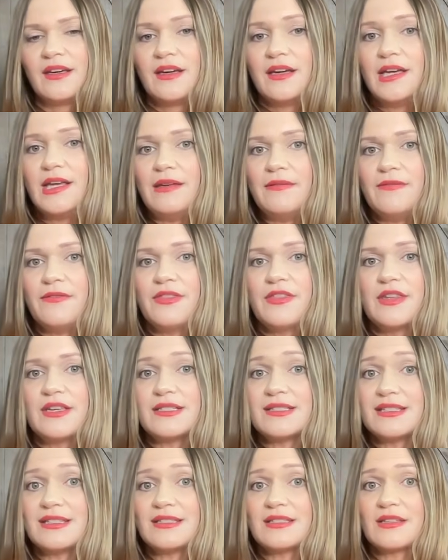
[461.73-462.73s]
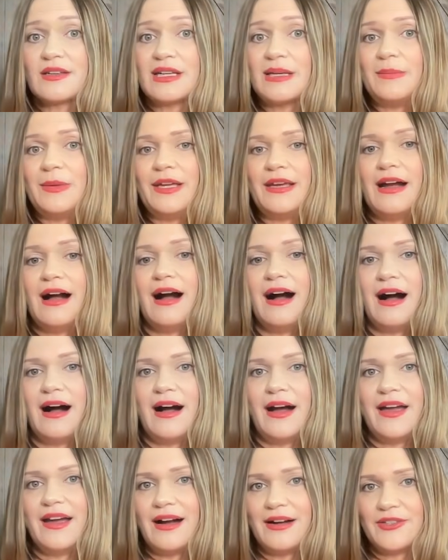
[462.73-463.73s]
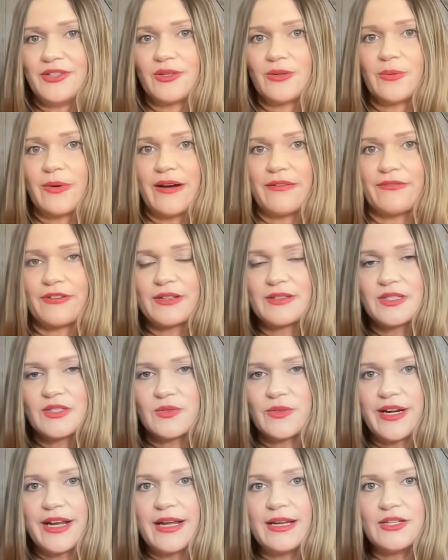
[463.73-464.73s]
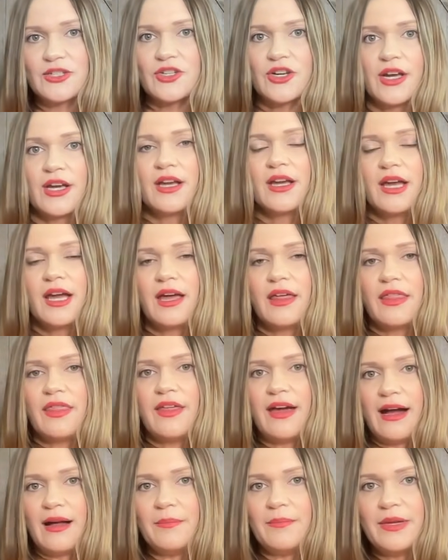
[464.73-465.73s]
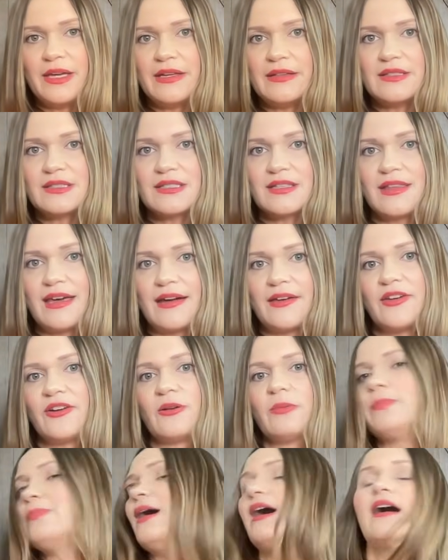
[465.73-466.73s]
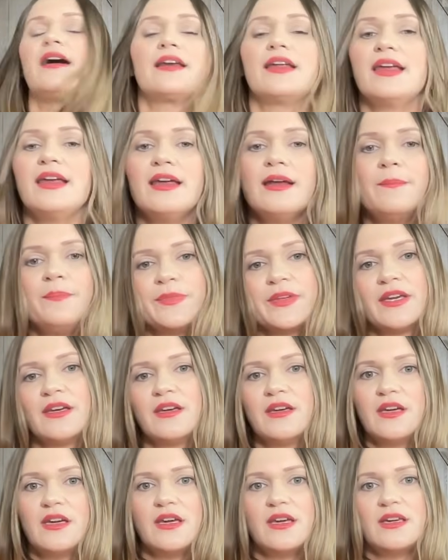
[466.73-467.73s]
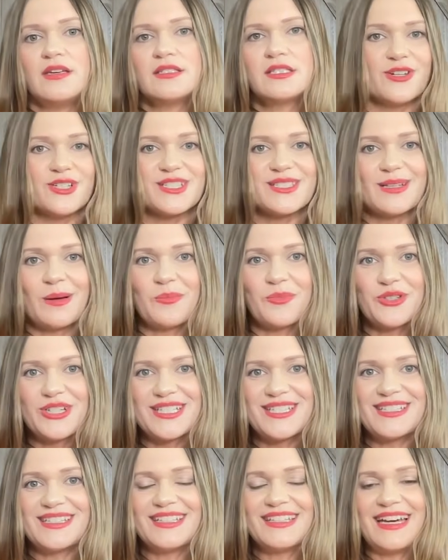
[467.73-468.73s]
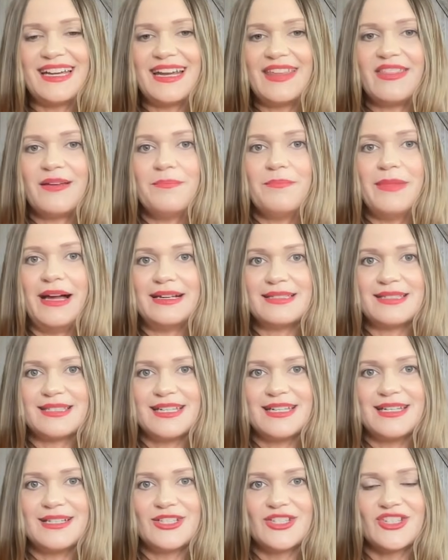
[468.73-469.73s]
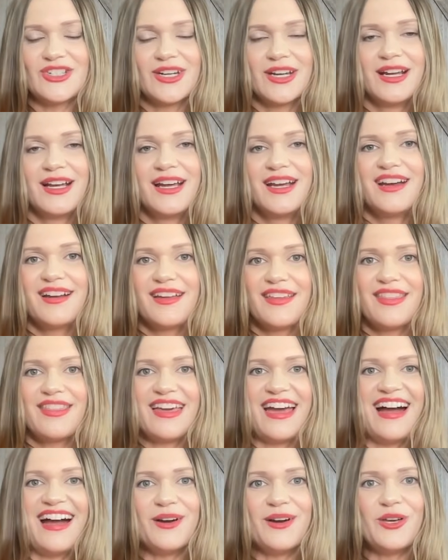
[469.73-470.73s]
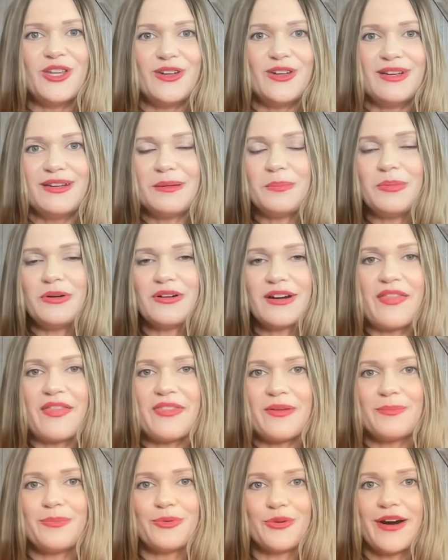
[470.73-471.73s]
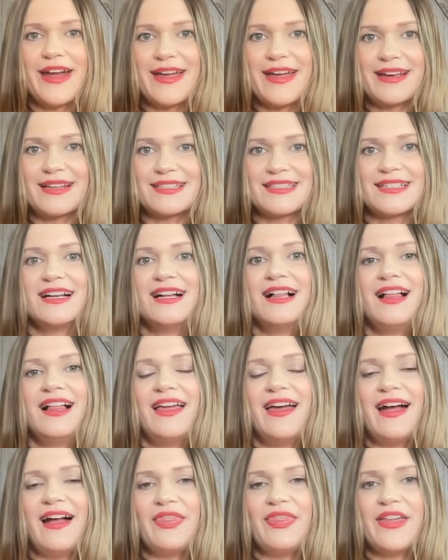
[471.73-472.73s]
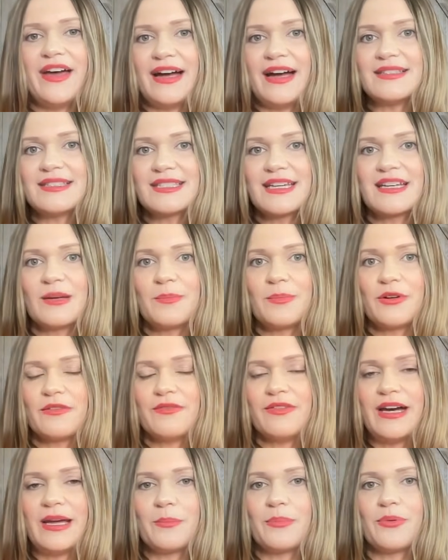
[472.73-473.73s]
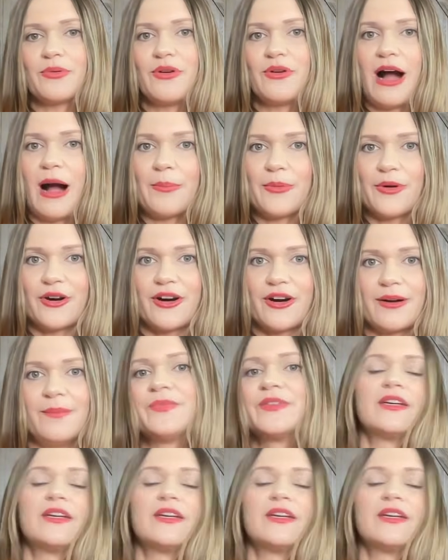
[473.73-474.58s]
if this is going to be high on your reference range, that means that your body is for some reason getting the message that you need to put on the brakes, and that's going to prevent proper